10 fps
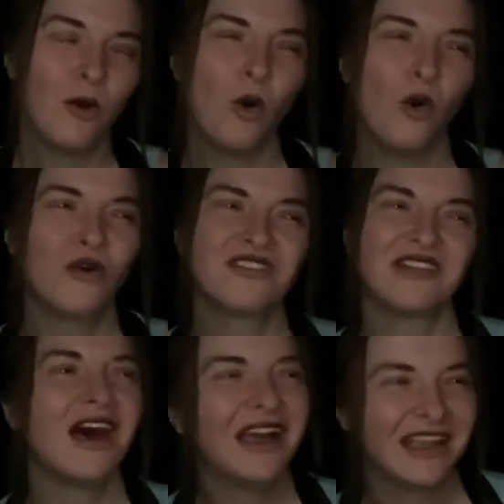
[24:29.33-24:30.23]

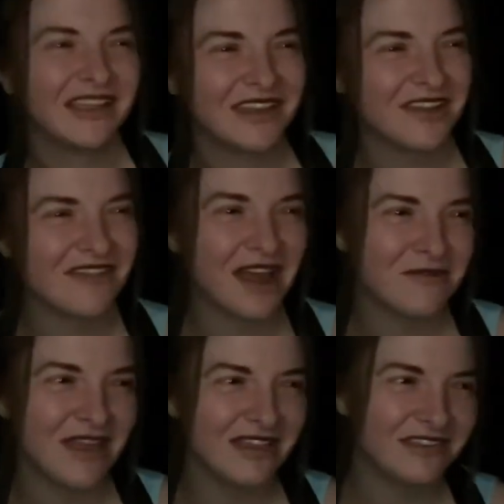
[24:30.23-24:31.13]
horse-like in their
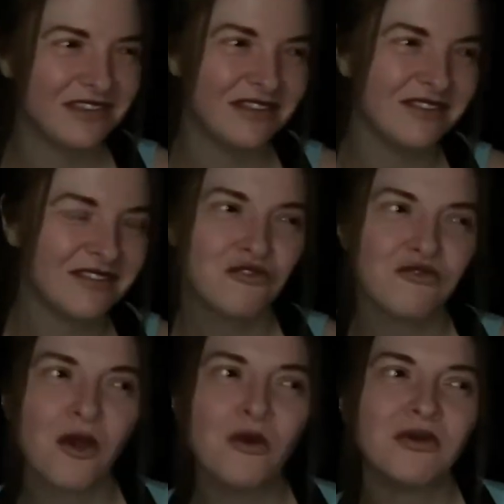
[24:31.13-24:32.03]
animations,
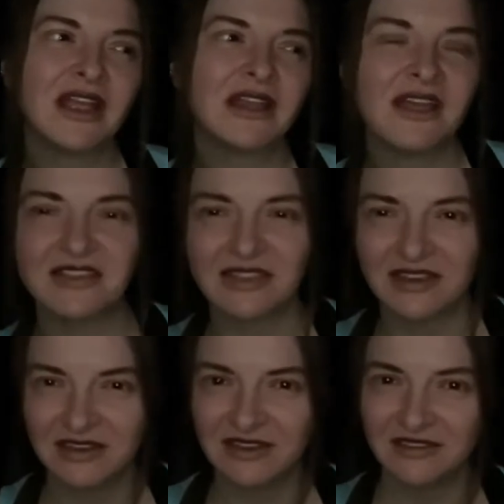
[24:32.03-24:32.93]
groaning like they
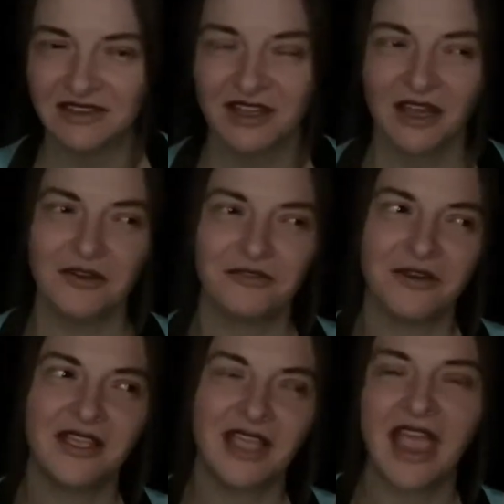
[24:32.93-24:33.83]
need a
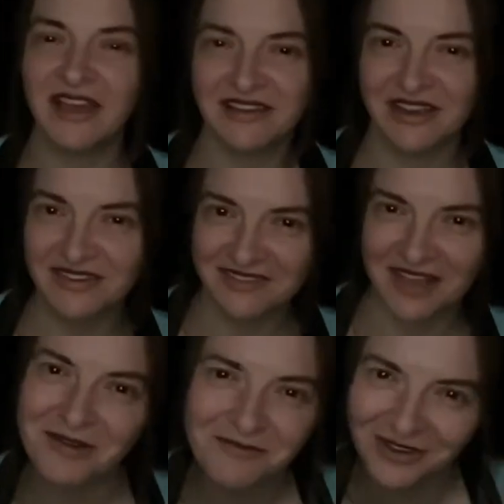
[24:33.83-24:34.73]
fucking headache
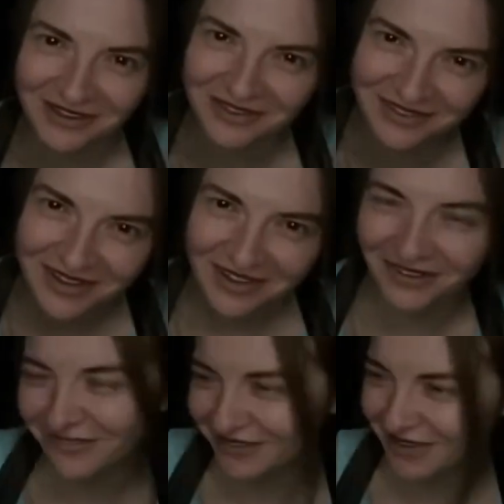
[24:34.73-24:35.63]
tablet
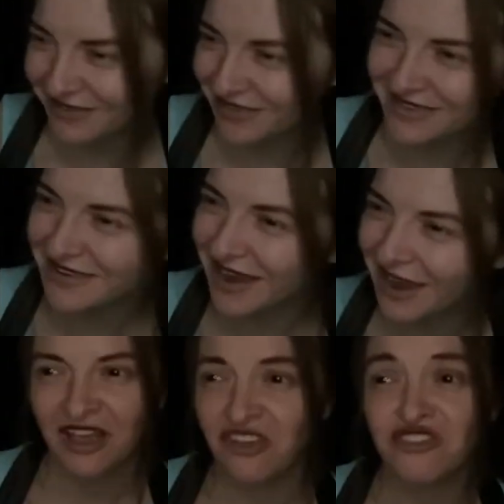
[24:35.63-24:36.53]
all of the
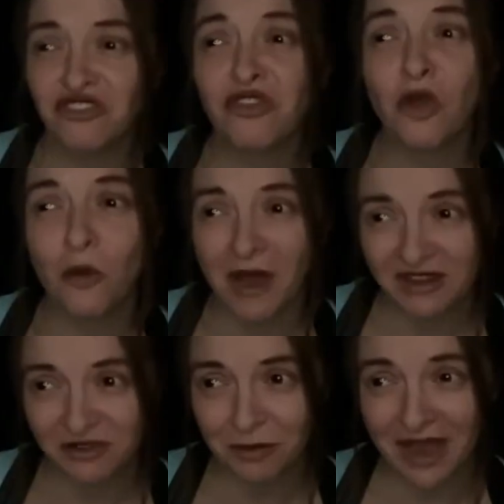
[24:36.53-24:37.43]
time, and just to go
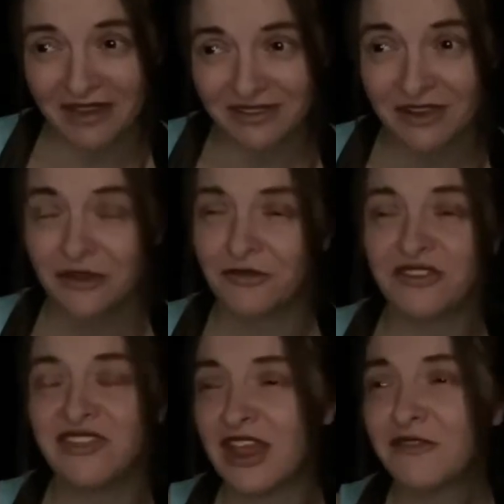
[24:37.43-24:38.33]
back to bed for
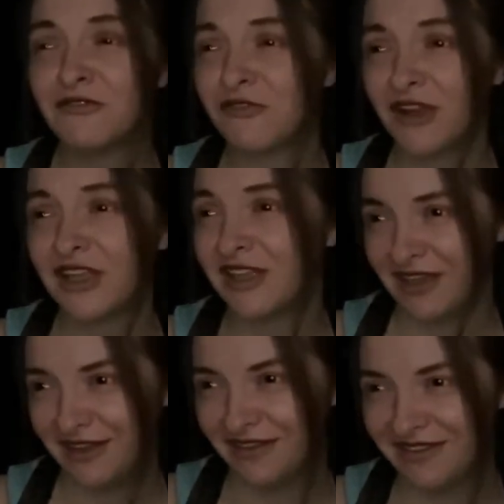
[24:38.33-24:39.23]
10 fucking
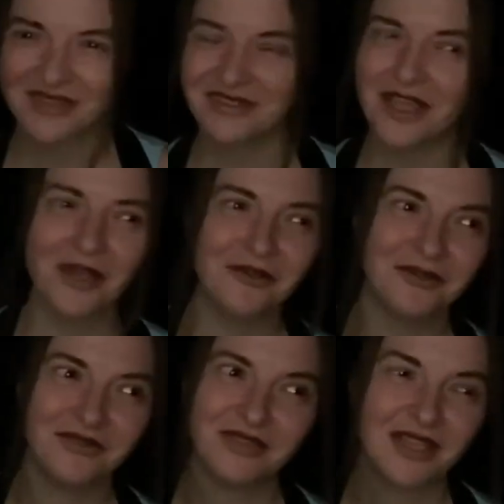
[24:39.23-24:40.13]
years.
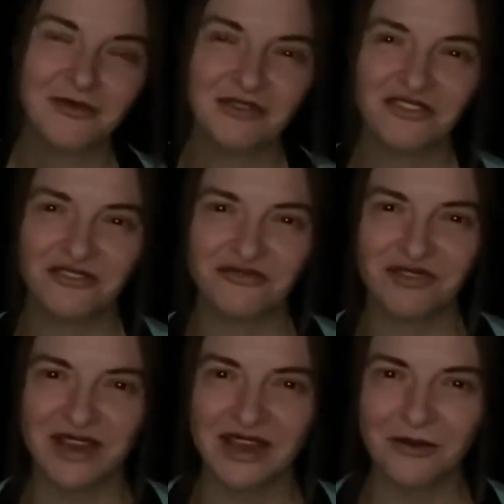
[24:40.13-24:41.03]
No, they were just
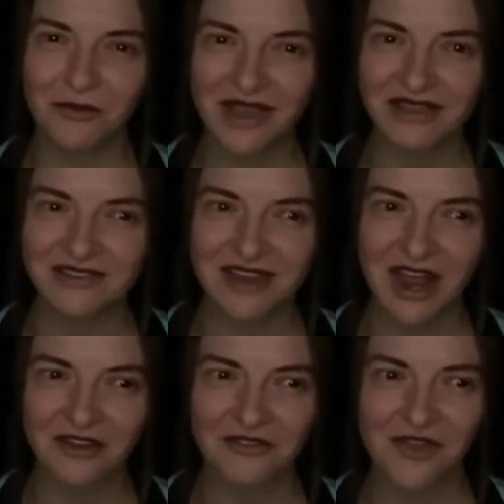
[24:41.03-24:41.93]
really weird in
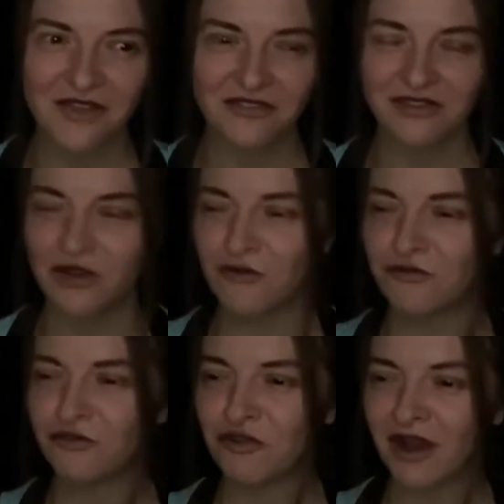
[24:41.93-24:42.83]
Anniversary, not
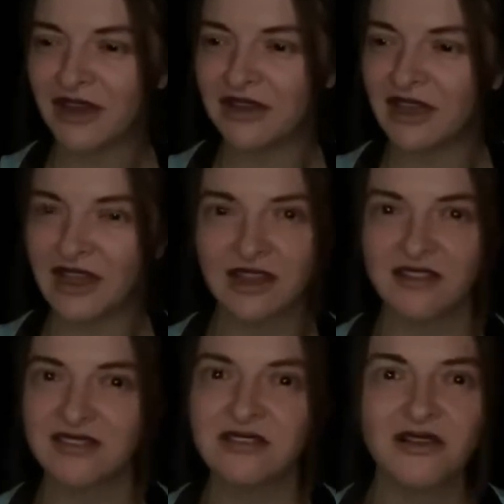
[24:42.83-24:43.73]
frightening in
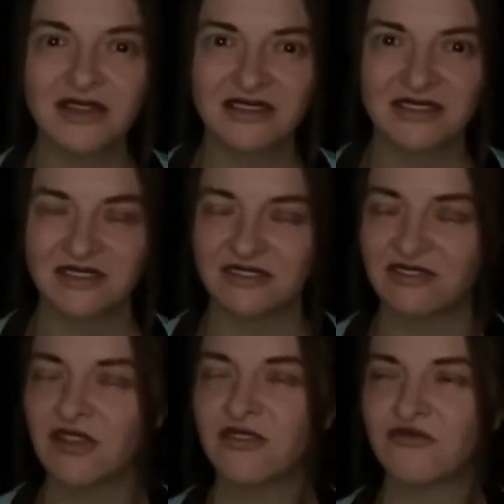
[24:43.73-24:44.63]
the slightest,
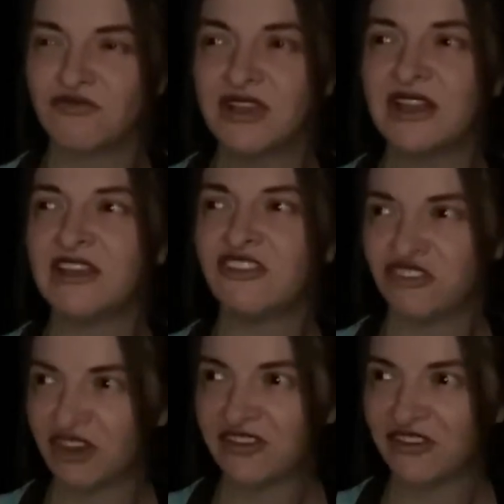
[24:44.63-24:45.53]
just really
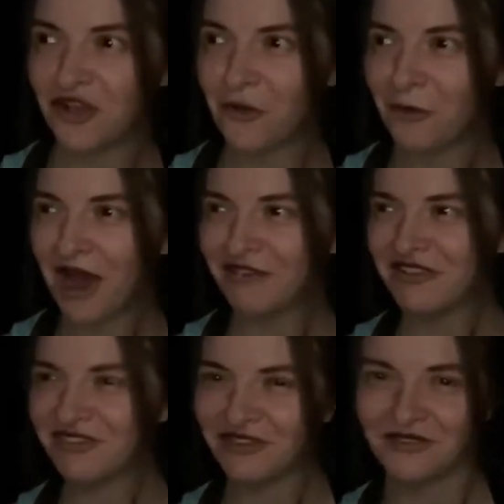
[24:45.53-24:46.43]
shit in
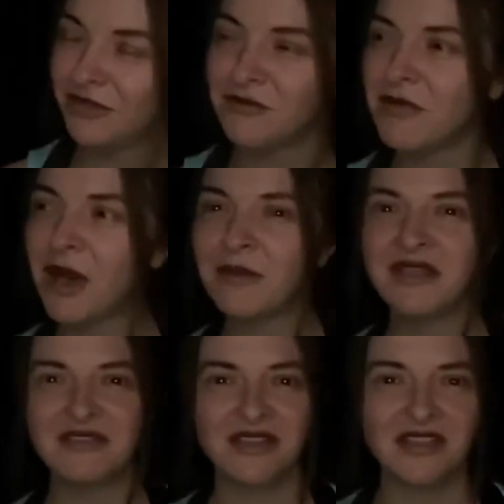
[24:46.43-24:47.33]
comparison. The
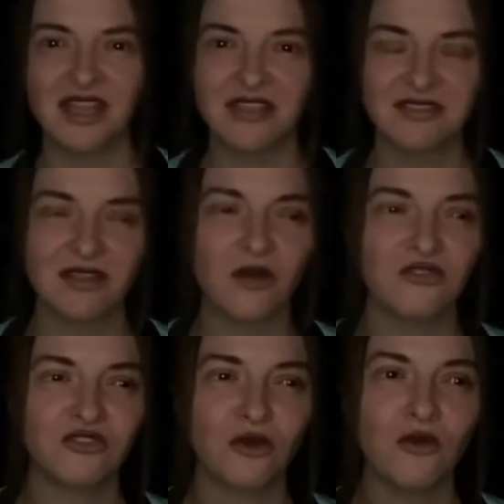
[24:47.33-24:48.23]
mummies in this are
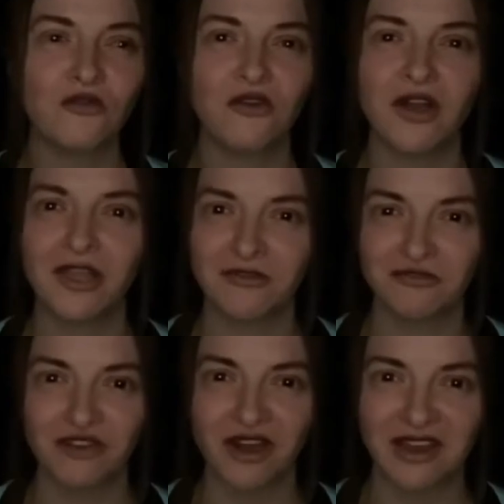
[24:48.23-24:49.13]
so fucking
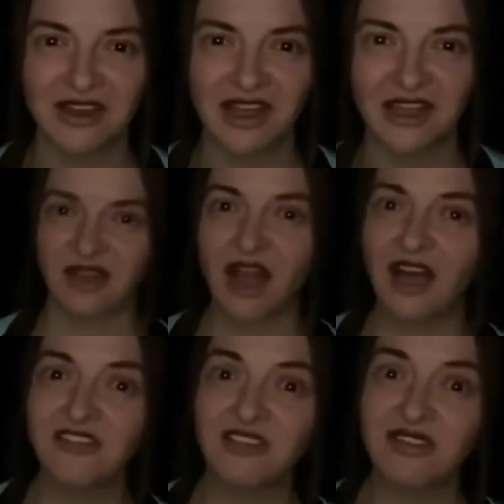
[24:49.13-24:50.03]
frightening.
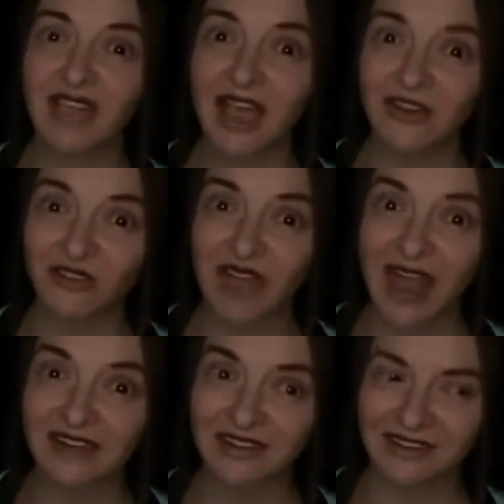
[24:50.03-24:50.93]
I just cannot
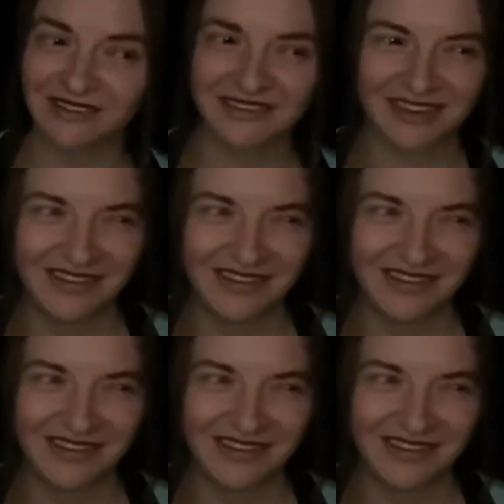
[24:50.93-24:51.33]
handle it.